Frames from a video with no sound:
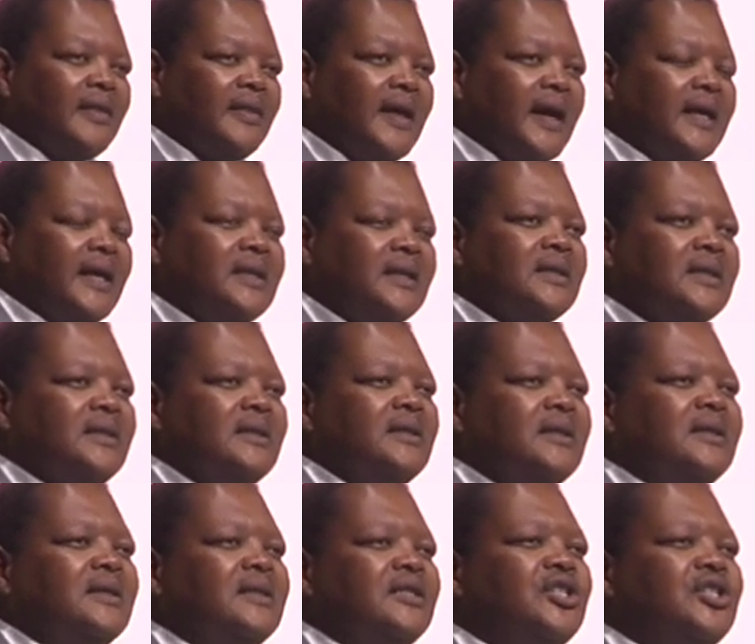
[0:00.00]

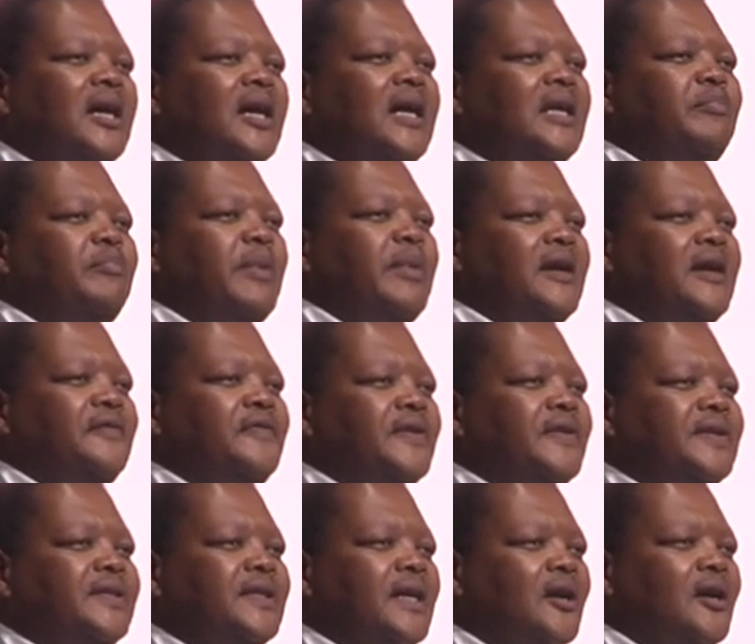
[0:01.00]
that shared
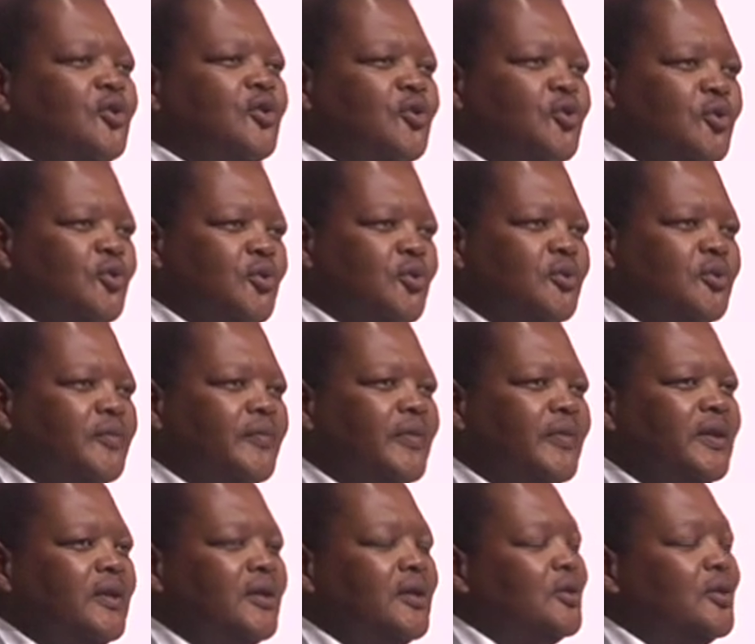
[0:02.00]
benefits accrue